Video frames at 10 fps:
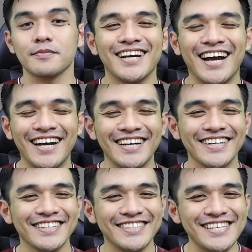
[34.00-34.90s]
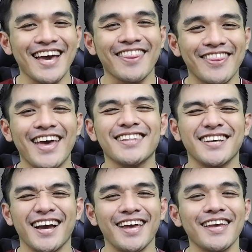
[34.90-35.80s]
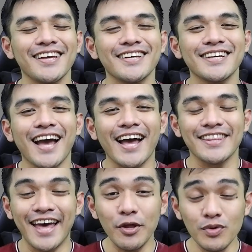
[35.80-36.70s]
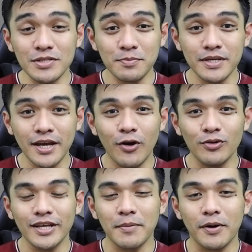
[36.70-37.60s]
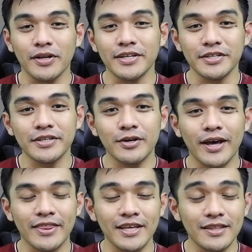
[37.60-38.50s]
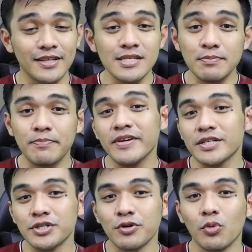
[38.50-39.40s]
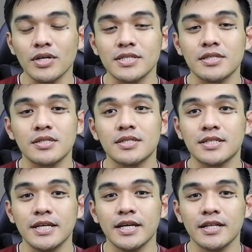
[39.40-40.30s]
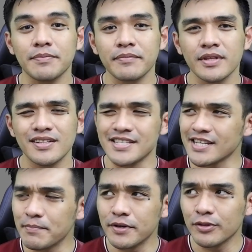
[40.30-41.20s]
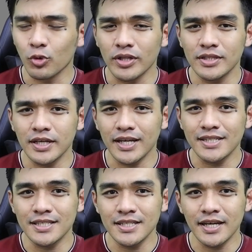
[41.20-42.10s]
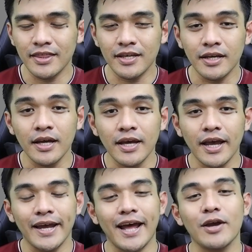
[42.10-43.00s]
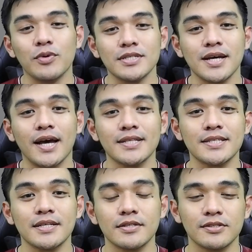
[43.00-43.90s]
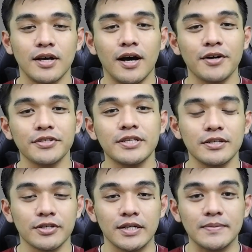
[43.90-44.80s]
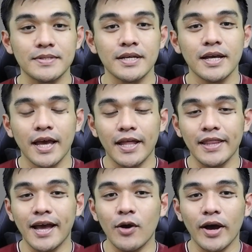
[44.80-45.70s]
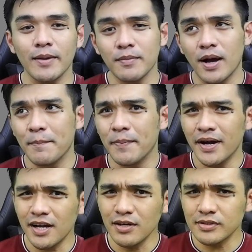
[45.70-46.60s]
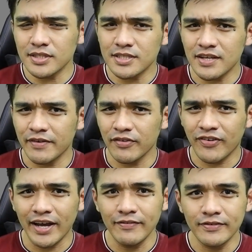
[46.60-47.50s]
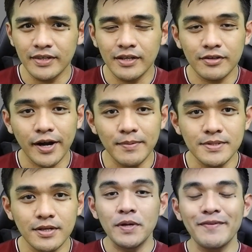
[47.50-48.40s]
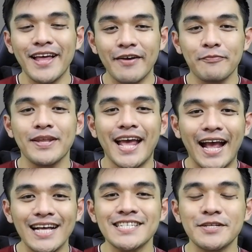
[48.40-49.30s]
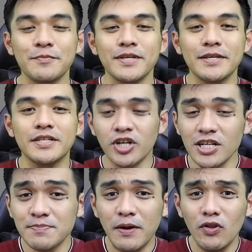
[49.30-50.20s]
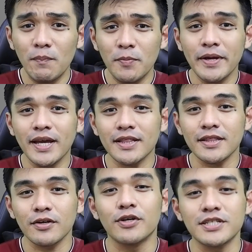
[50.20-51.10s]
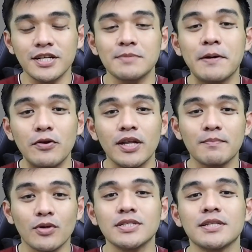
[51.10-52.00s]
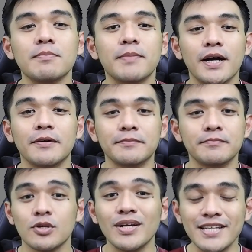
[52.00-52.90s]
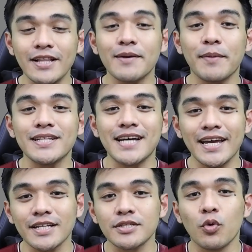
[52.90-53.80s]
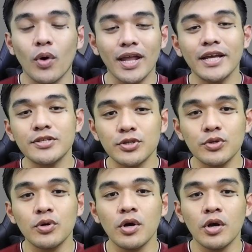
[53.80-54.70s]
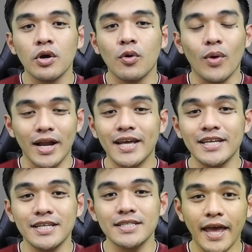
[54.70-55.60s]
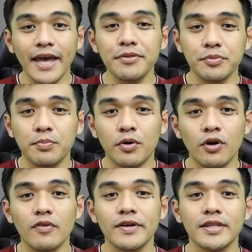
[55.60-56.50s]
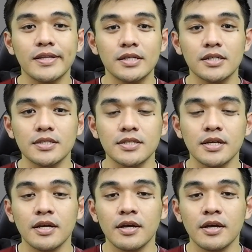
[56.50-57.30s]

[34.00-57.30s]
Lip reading: Ha! Yeah, that guy. That was me only about a year ago. I think this picture was taken December 2018, I think, and I was at 100 kilograms. And now I'm about 75 kilograms. People have been asking me, Charles, paano ko pumayat? Or Charles, paano ka nagbawas ng timbang? So I tell them my diet, what I do, what I eat, and more often than not,